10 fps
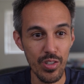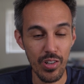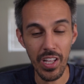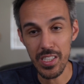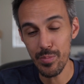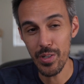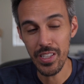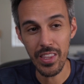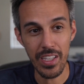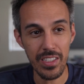collectibles,
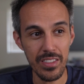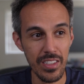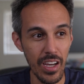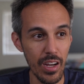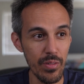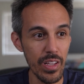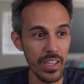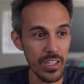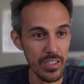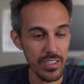I think it's really
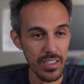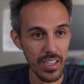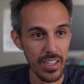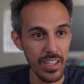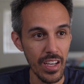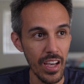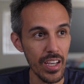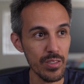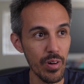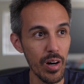interesting
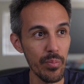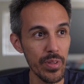as well, but